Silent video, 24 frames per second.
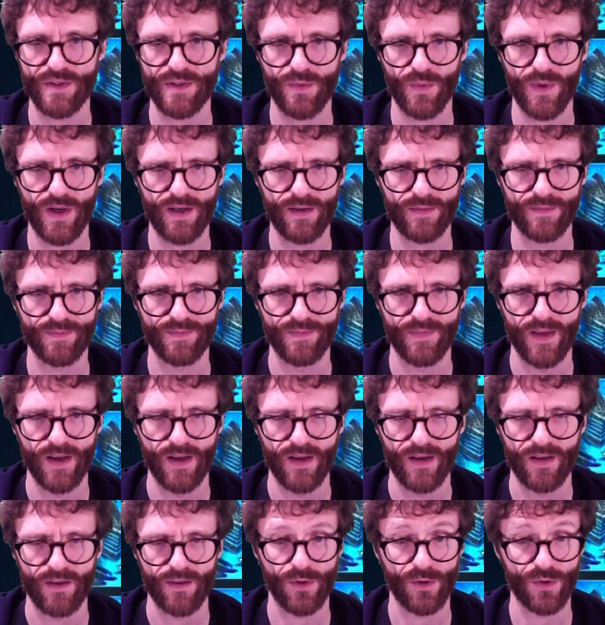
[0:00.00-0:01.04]
as well.
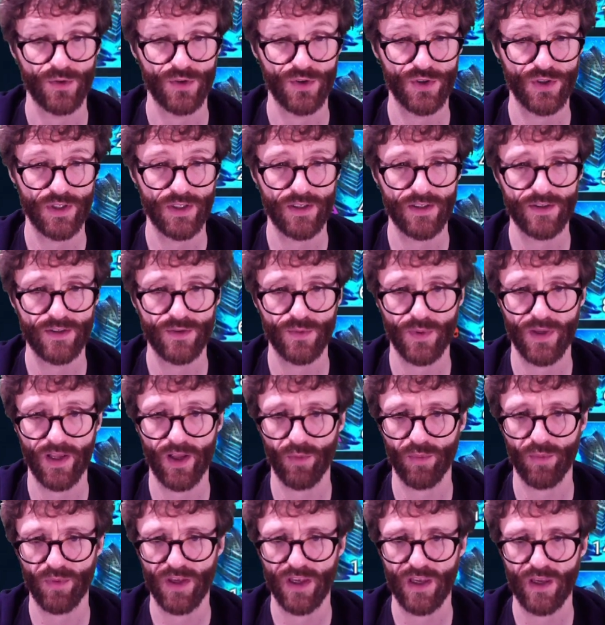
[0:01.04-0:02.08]
Those shields will
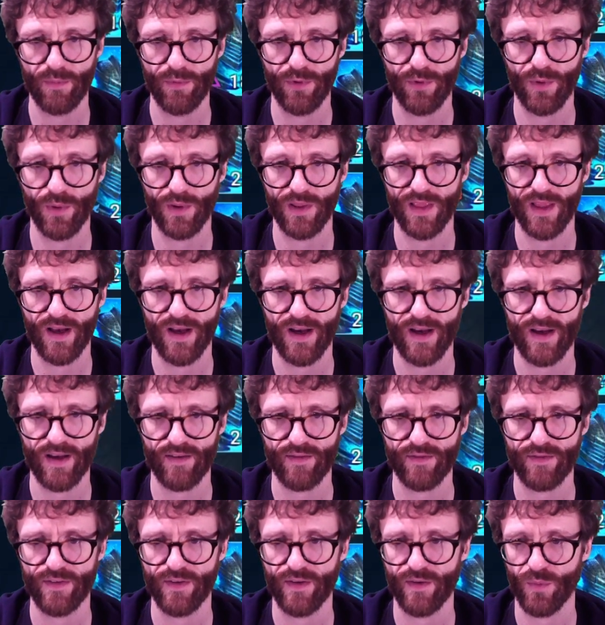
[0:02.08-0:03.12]
help keep you
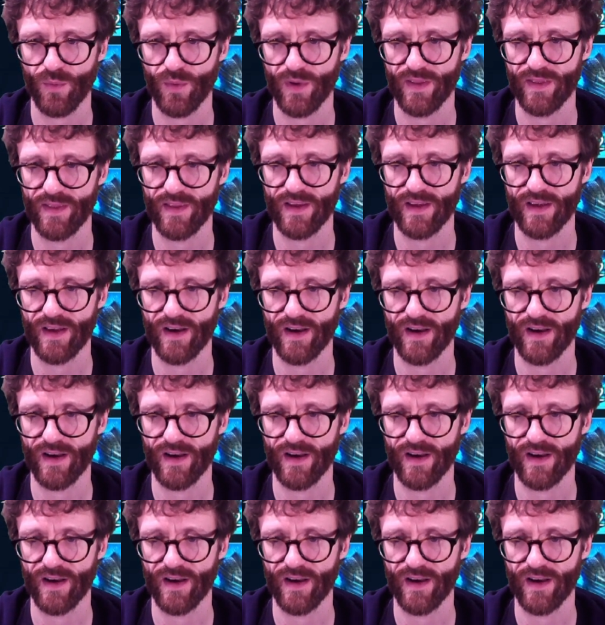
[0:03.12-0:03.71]
alive when the